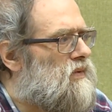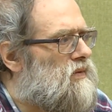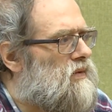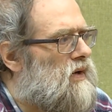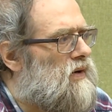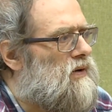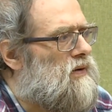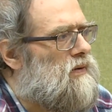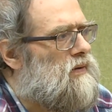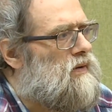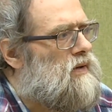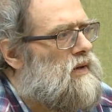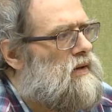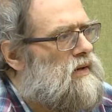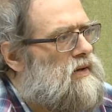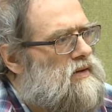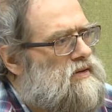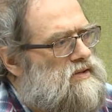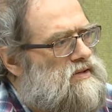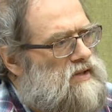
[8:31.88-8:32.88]
Now,
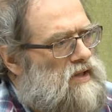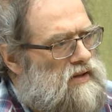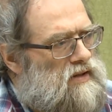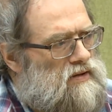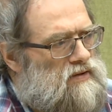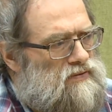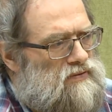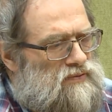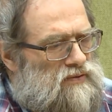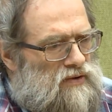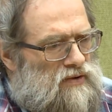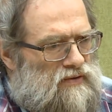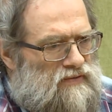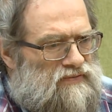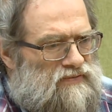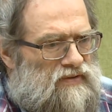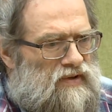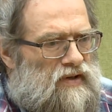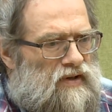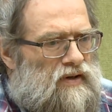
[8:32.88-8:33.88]
chariot
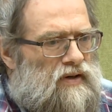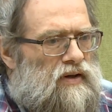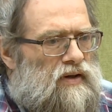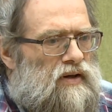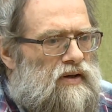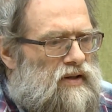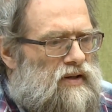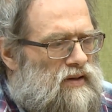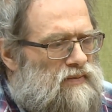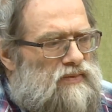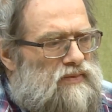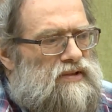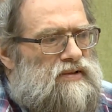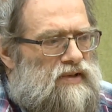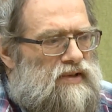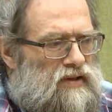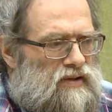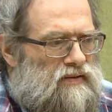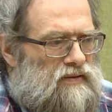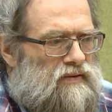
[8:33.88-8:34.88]
warfare can be
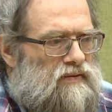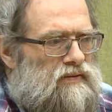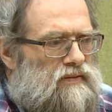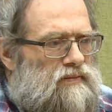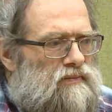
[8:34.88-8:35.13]
dated.